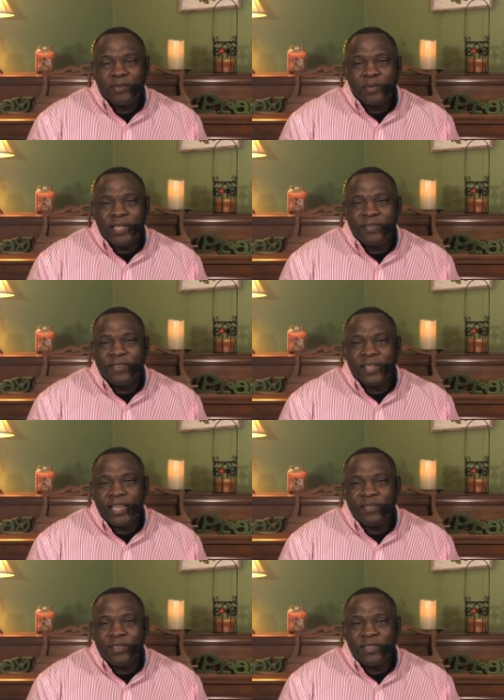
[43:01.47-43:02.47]
When He
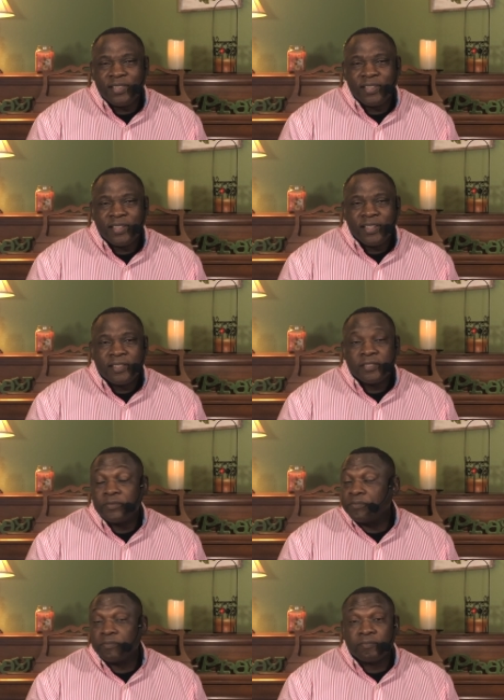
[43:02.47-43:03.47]
forgave you,
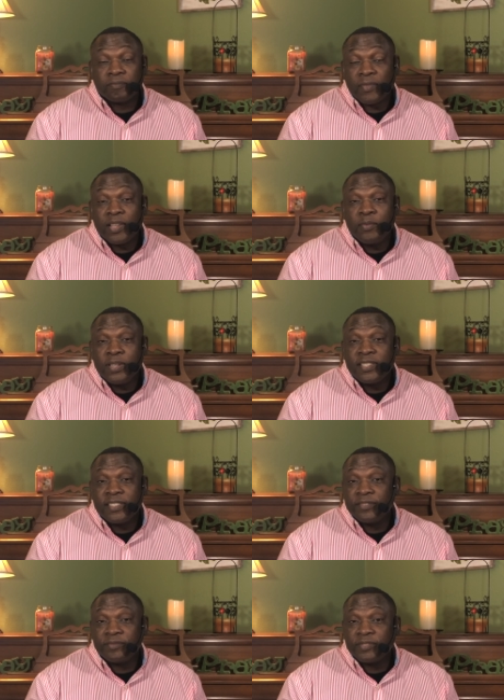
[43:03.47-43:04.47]
it
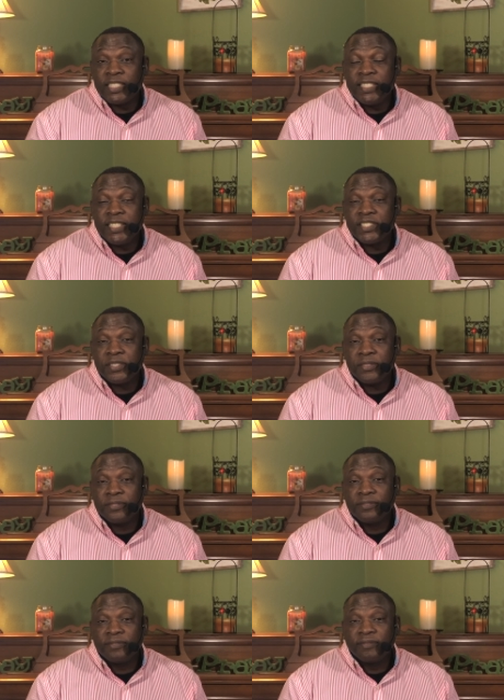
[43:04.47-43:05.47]
wasn't conditional.
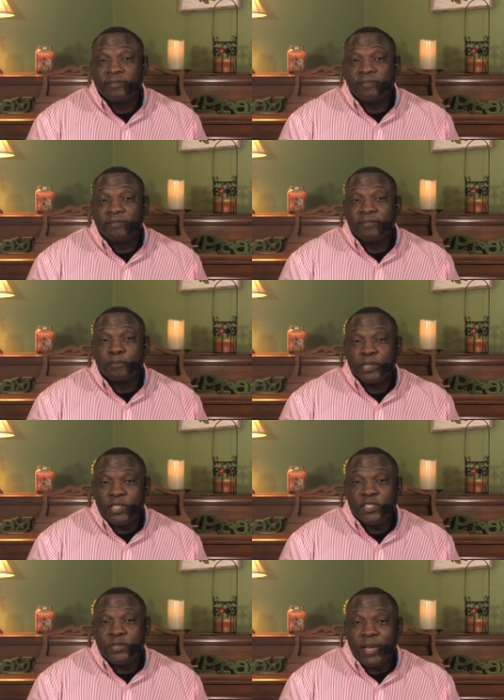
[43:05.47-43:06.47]

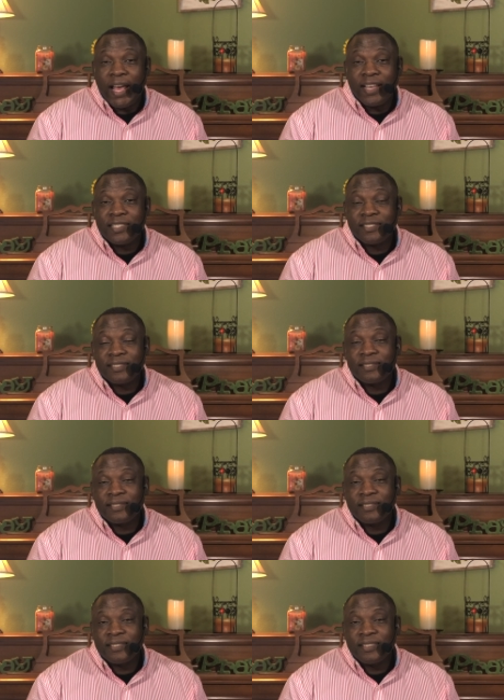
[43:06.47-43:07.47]
Because you asked,
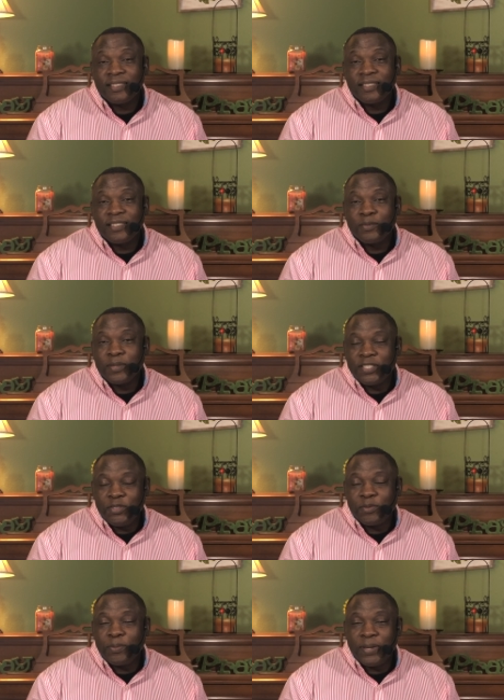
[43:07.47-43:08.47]
because
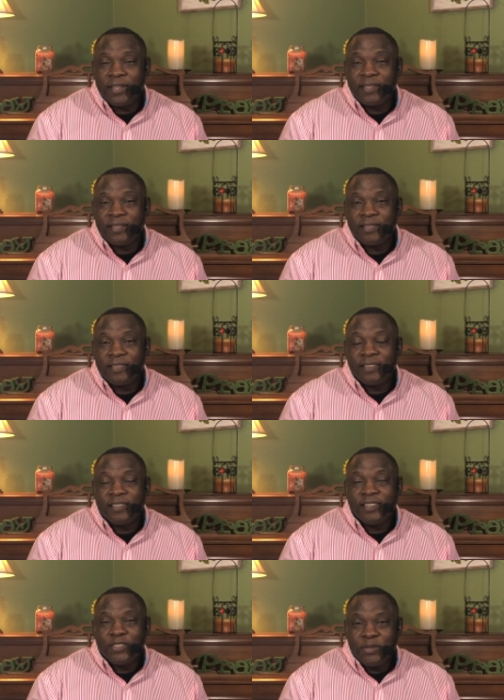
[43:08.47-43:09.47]
you repented,
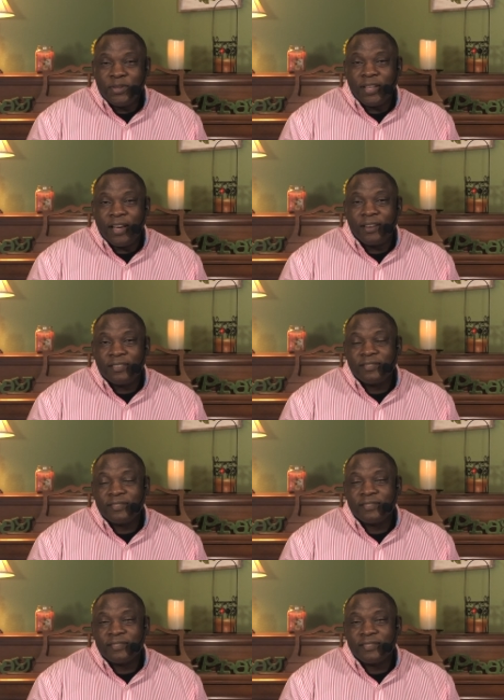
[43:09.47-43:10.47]
you're now
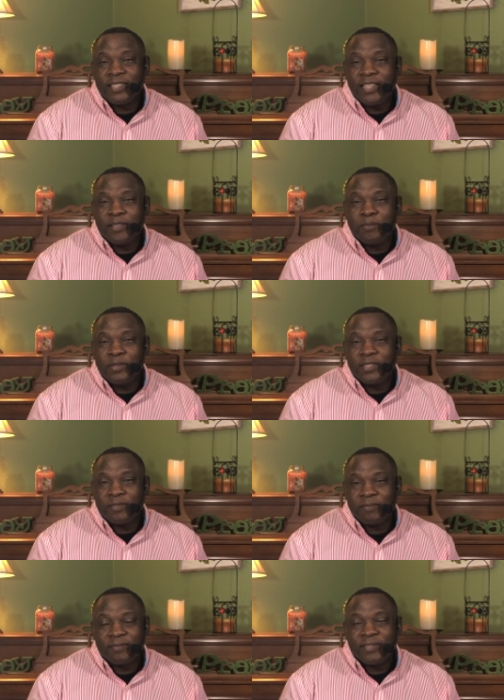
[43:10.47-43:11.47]
in the
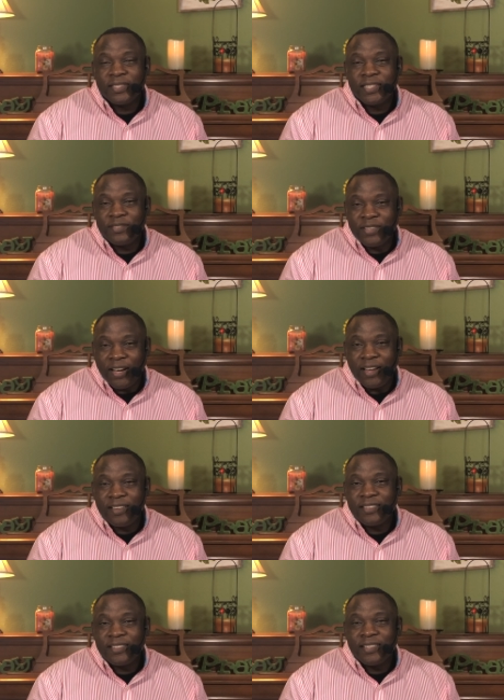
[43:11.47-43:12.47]
bosom of God.
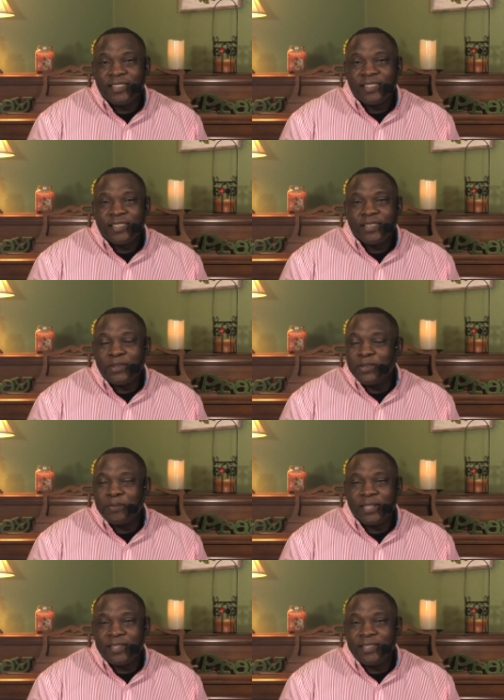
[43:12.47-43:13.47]
Oh
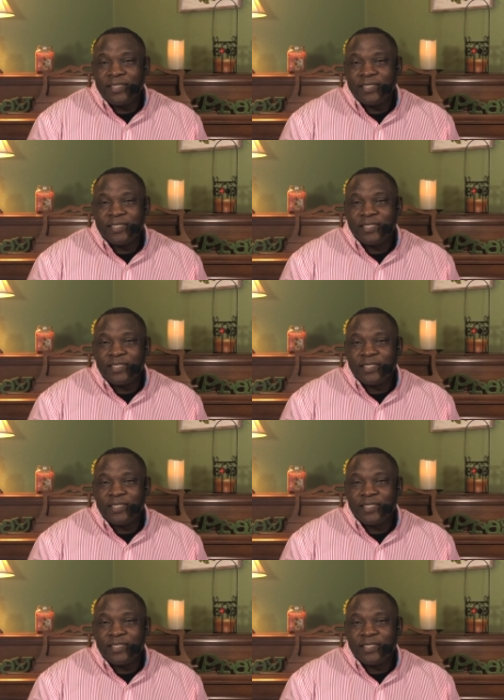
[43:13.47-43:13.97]
my goodness.